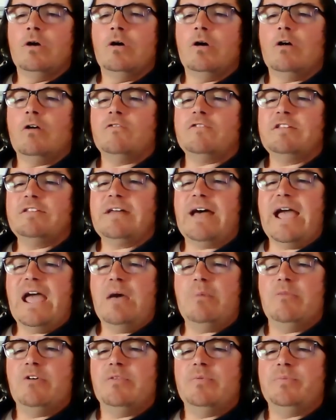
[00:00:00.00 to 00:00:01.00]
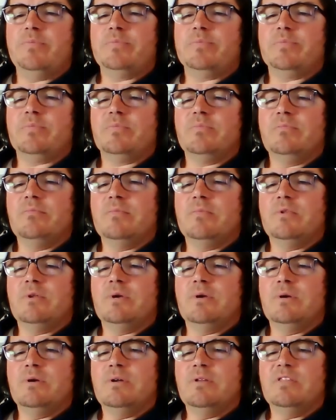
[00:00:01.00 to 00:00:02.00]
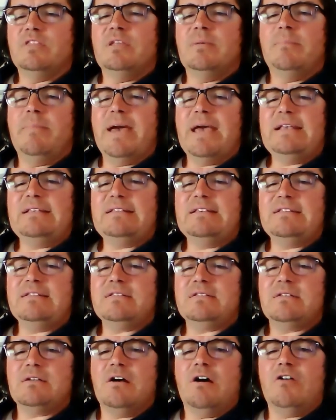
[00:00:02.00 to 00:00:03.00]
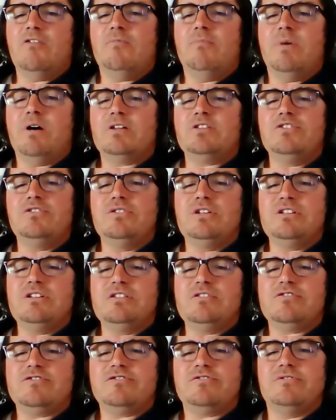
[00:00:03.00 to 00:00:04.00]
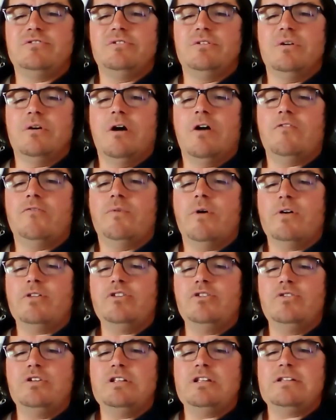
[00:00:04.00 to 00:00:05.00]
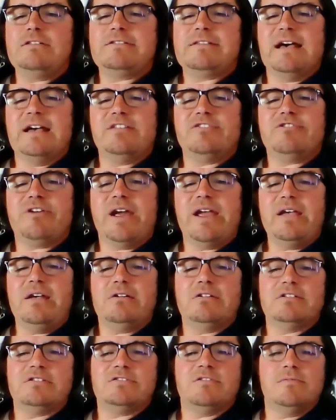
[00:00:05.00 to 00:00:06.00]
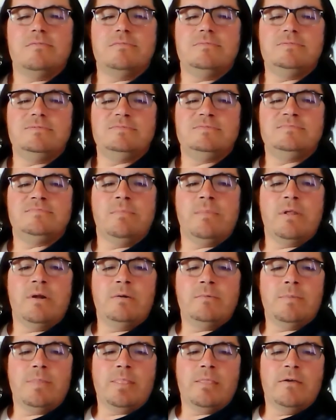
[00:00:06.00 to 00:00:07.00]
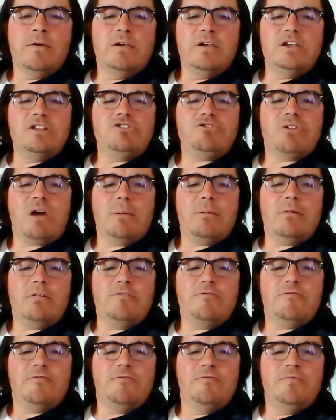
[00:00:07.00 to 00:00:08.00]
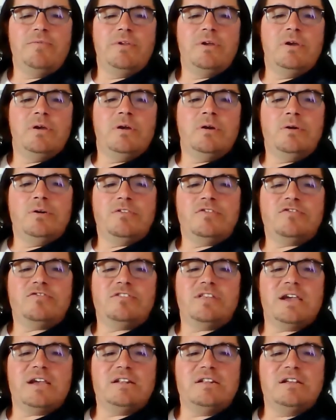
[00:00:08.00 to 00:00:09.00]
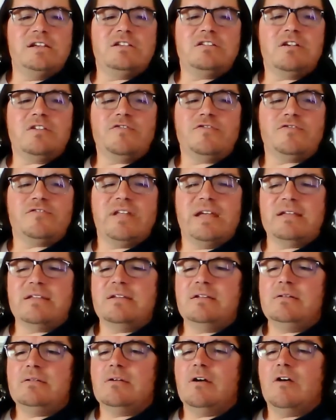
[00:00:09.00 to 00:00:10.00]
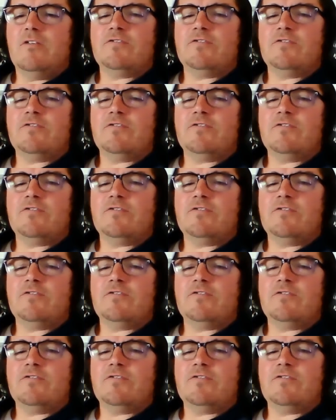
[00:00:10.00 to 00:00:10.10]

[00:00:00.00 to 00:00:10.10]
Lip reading: of the diamond, the basis of both united side triangles. In treble, techniques of tapping